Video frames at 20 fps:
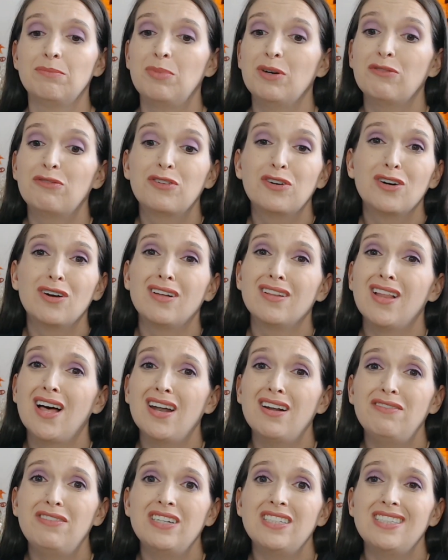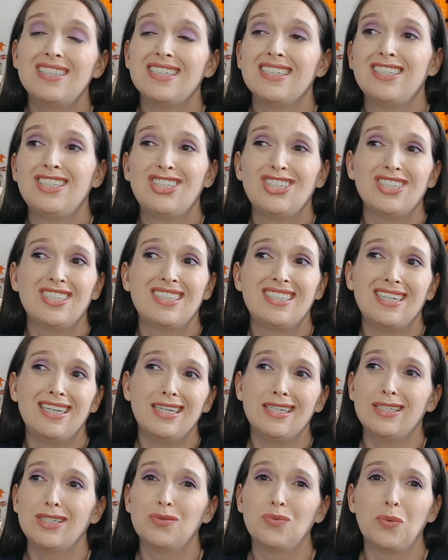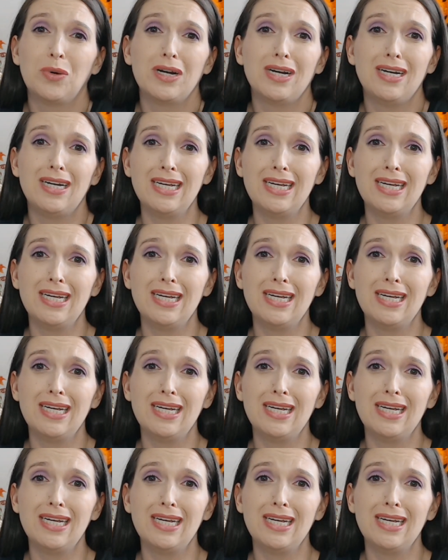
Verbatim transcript: But for a lot of us, it just is what it